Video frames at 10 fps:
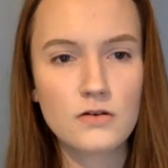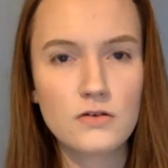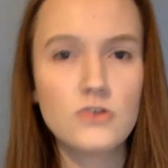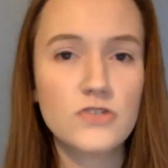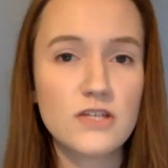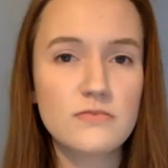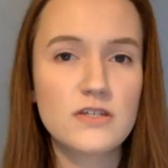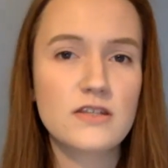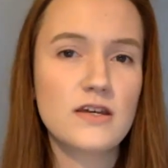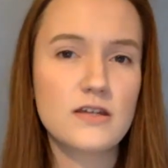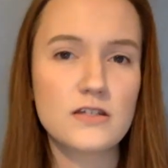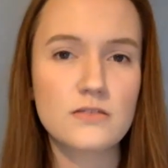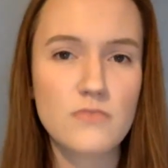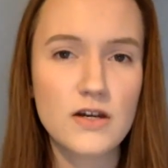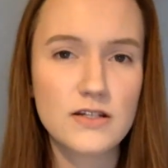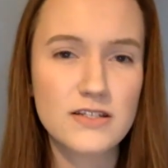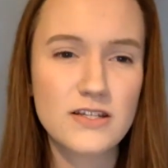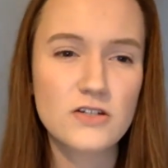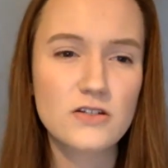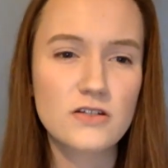You seem to think it's my
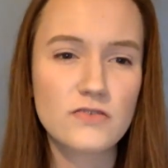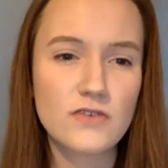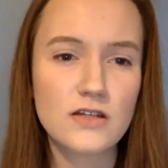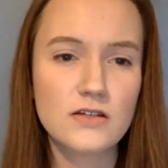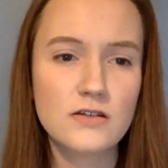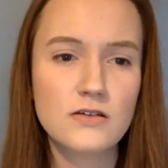decision to fade.